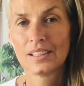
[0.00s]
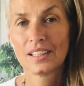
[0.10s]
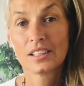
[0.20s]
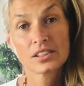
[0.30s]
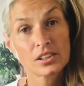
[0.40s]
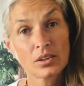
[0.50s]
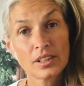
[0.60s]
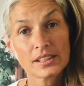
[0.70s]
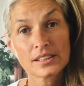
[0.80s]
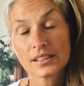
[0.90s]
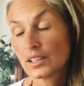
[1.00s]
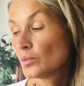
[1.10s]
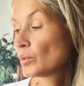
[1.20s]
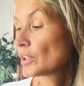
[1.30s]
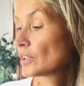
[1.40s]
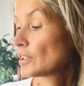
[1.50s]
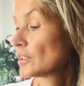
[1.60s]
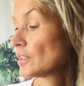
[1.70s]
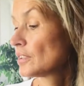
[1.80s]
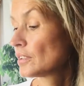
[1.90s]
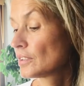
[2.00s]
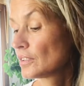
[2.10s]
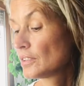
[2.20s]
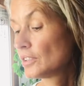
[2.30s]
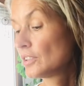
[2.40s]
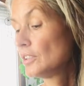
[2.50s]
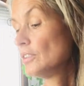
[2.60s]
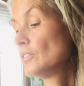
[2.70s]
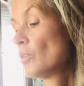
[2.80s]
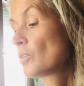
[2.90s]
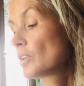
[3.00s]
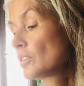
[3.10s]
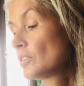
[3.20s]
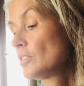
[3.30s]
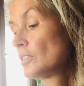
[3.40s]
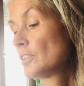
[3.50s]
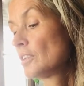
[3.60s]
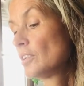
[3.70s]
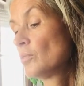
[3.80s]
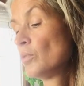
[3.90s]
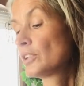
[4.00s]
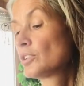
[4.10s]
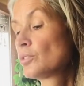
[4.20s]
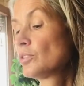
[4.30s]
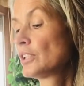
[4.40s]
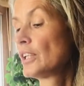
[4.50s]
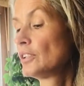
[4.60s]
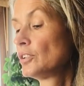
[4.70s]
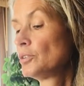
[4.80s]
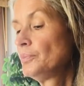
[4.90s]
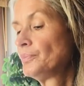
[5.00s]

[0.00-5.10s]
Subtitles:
So let's see what the oracle wants to tell you.